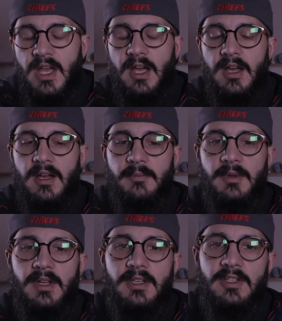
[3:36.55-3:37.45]
um,
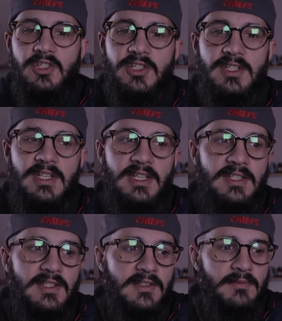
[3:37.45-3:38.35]
it just
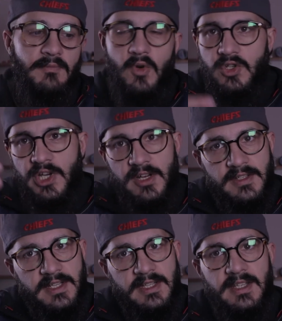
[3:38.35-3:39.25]
needs more
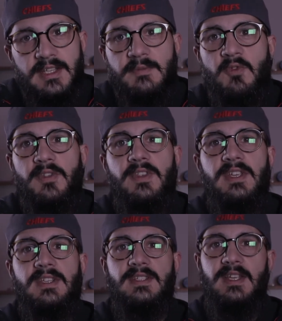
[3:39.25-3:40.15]
channels like this, more
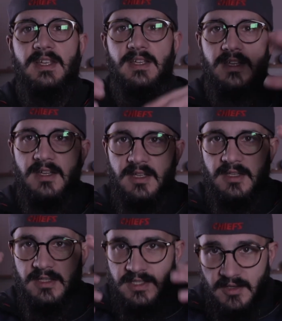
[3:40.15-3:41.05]
things like uh,
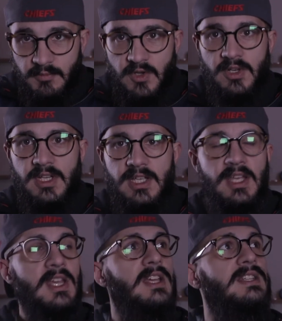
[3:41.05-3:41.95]
this community
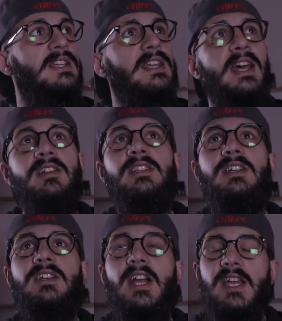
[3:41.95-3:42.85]
to get out
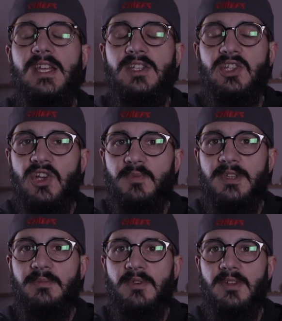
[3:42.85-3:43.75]
there and show
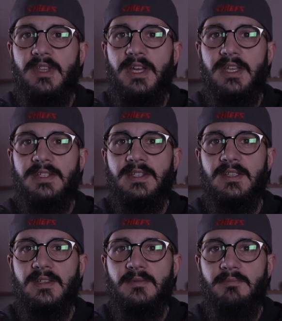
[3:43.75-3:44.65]
people that
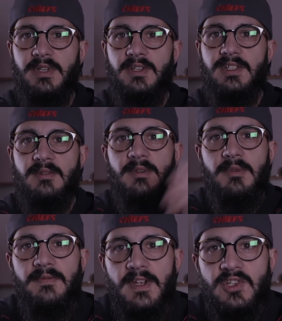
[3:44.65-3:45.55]
uh, beards can be
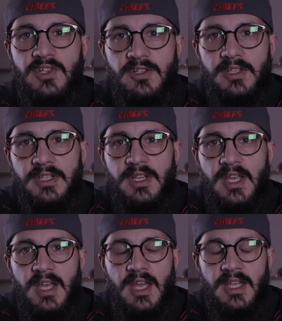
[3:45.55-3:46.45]
professional and,
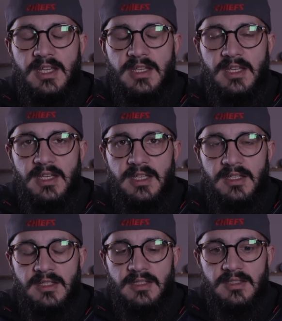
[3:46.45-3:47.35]
and uh,
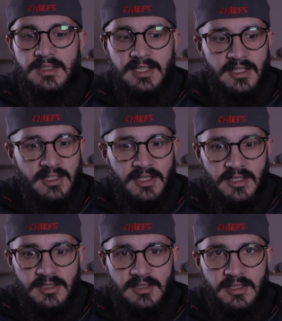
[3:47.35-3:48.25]
that they're
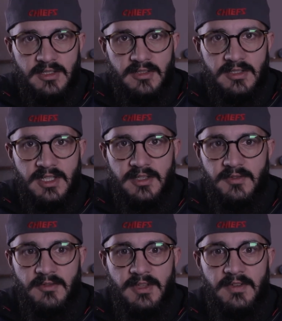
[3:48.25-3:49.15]
good. You know, there's nothing
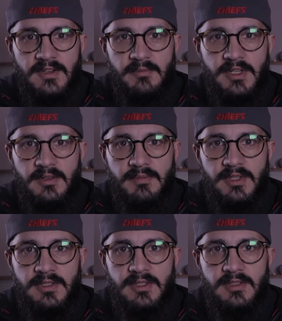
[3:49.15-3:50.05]
wrong with having a beard.
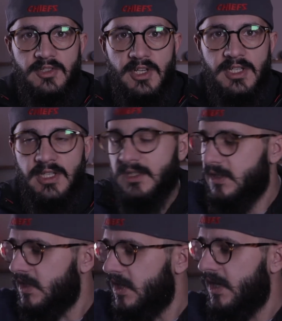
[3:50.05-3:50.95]
Beards are trendy.
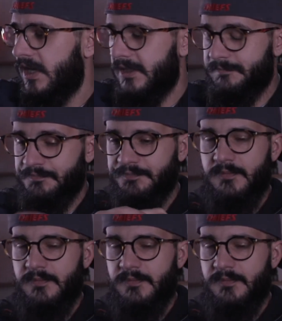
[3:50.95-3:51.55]
Um,